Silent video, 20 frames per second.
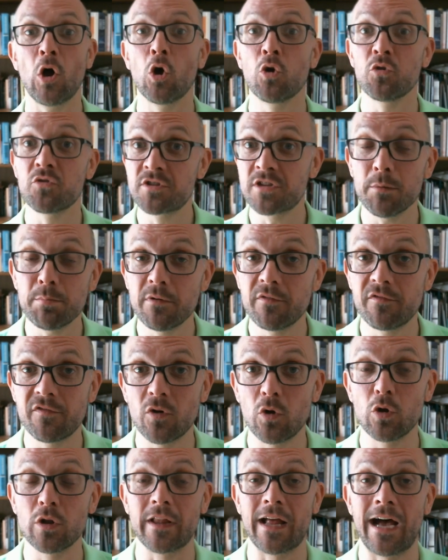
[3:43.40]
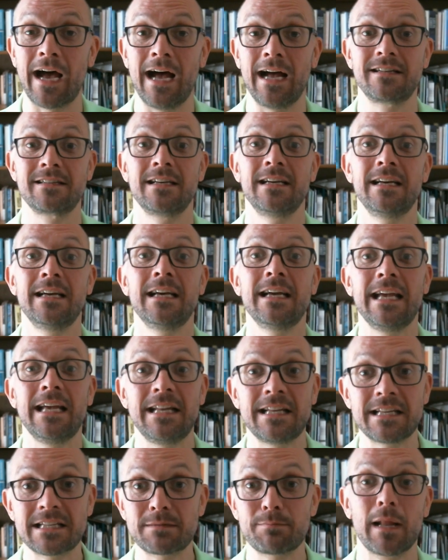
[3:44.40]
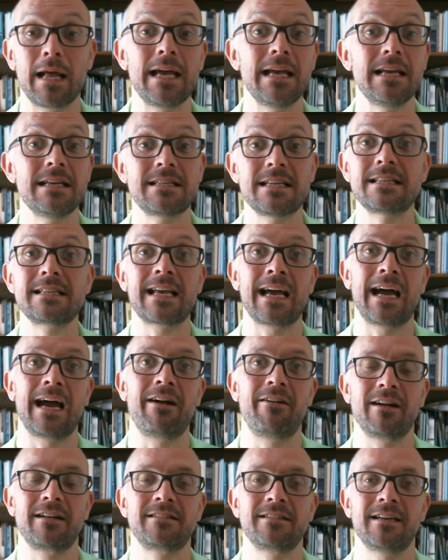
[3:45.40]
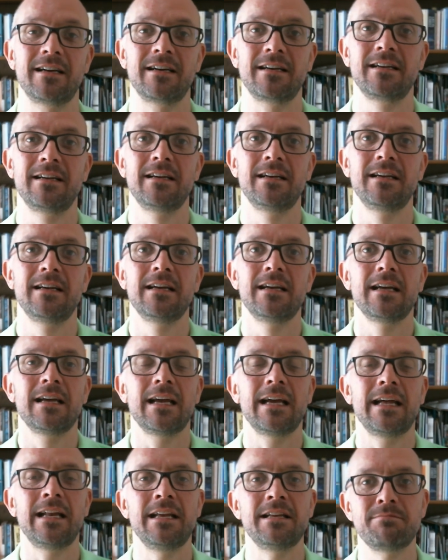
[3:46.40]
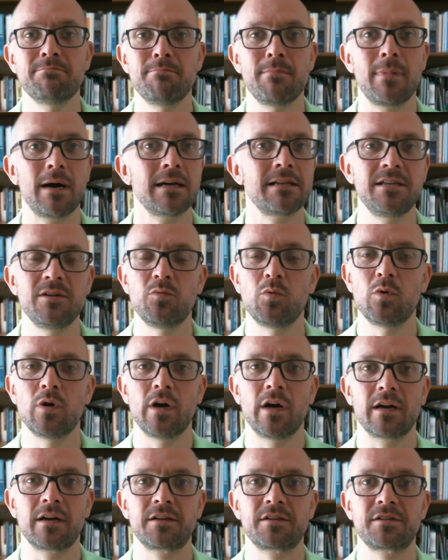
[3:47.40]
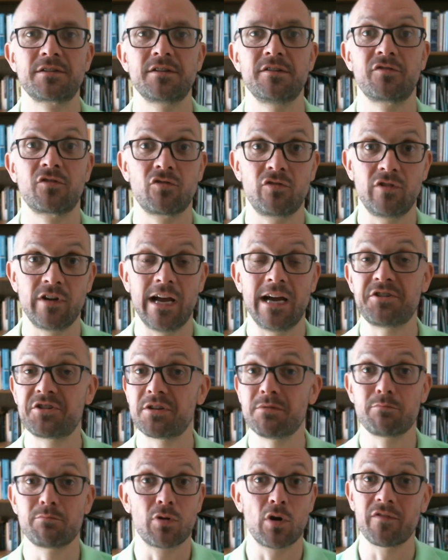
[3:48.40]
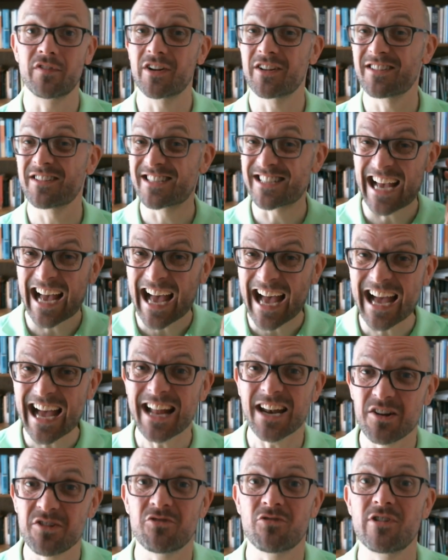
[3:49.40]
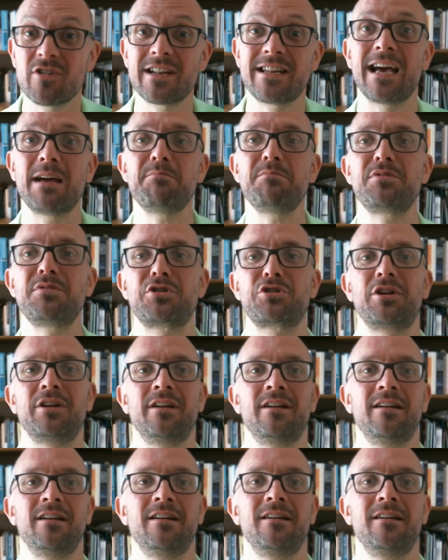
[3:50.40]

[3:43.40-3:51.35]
On top of all that, He displays His character in His mighty works of creation, providence, and redemption.